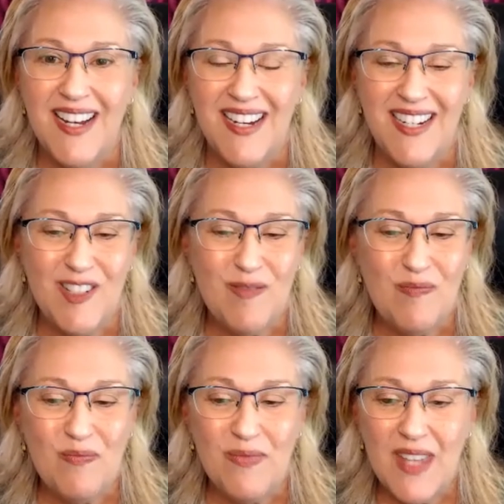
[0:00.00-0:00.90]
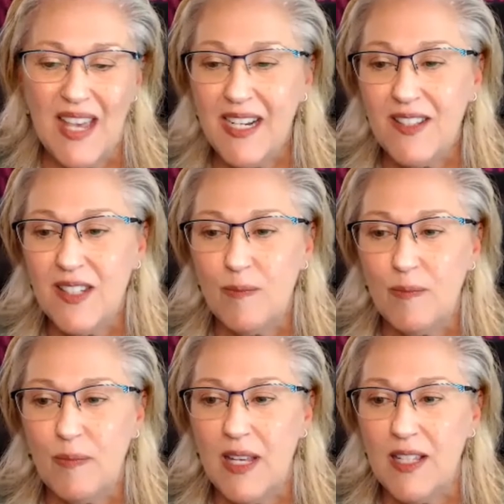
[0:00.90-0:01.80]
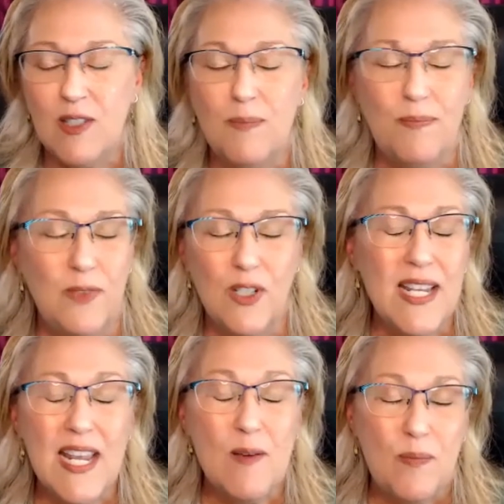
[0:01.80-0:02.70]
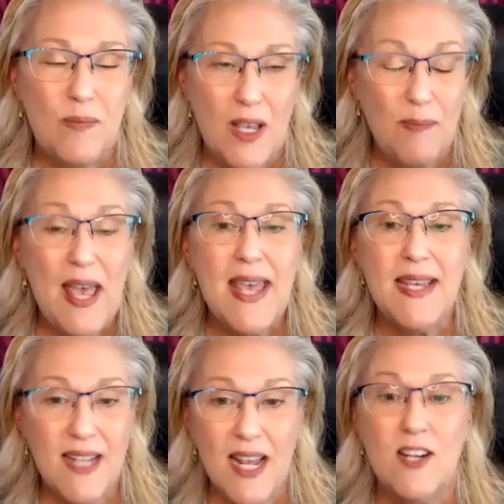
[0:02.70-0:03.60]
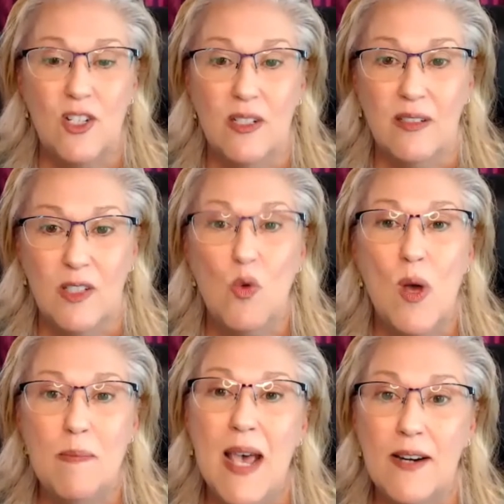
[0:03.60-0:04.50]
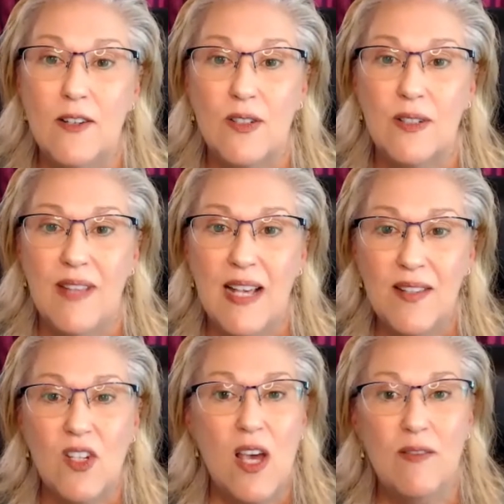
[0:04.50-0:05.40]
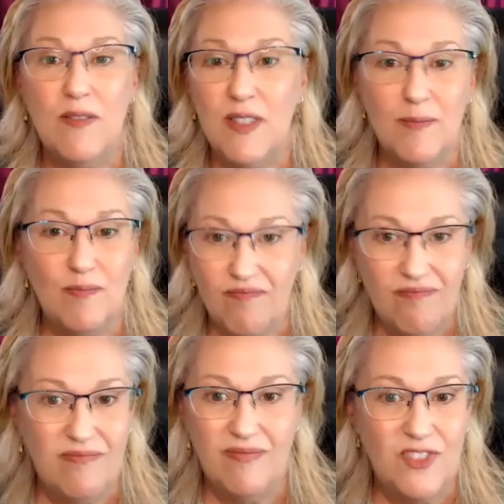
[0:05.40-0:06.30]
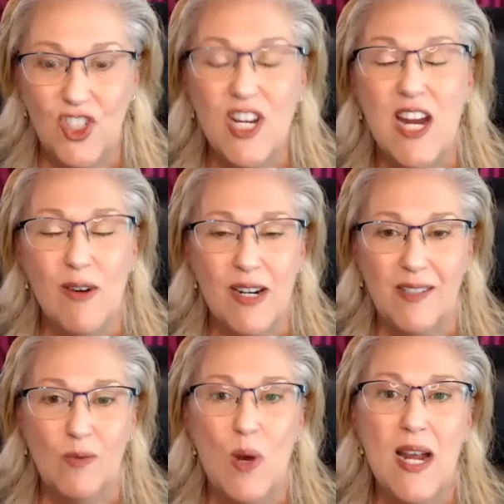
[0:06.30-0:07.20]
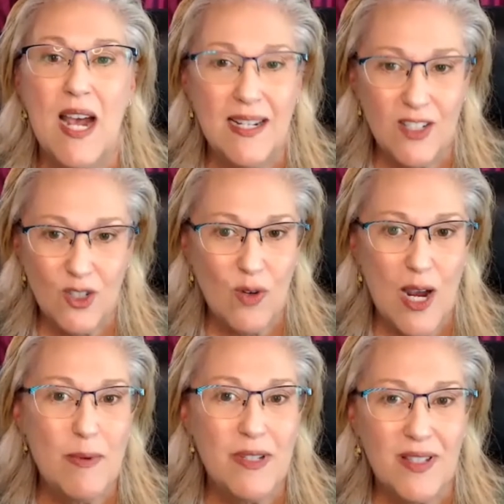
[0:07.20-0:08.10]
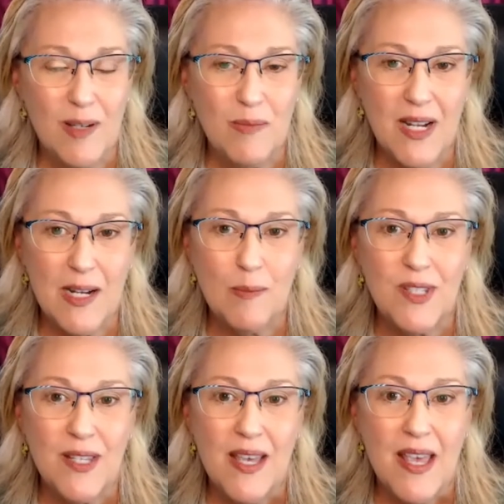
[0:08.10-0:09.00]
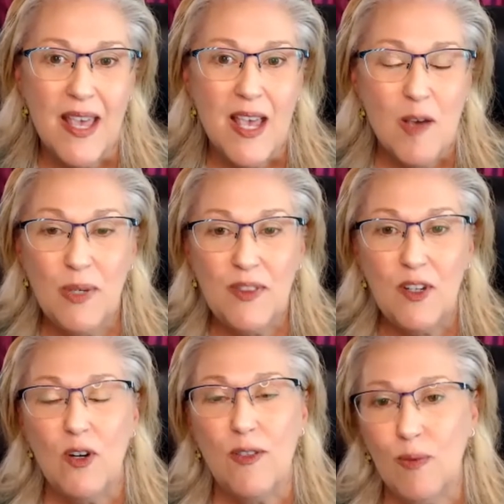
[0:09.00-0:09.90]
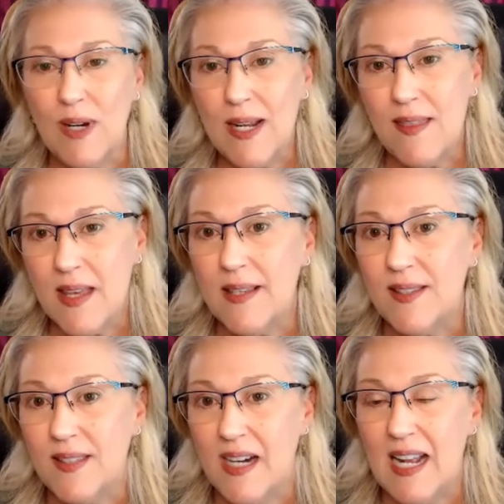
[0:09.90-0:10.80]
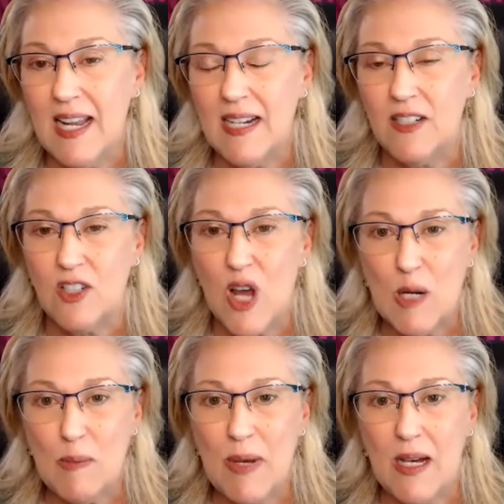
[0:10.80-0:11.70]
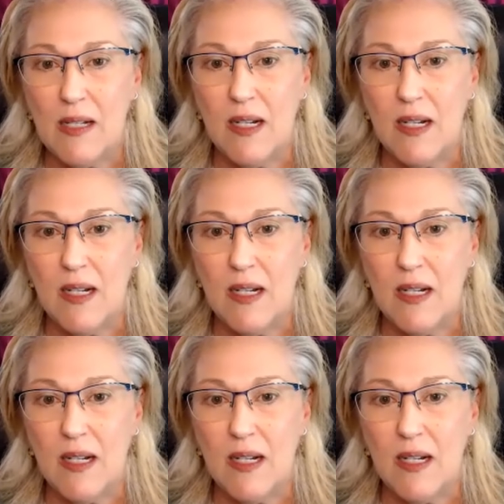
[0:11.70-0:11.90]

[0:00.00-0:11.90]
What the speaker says: And it's looking at paying attention to what matters. That's kind of the generic way I describe it sometimes. But there are three things that I like to talk about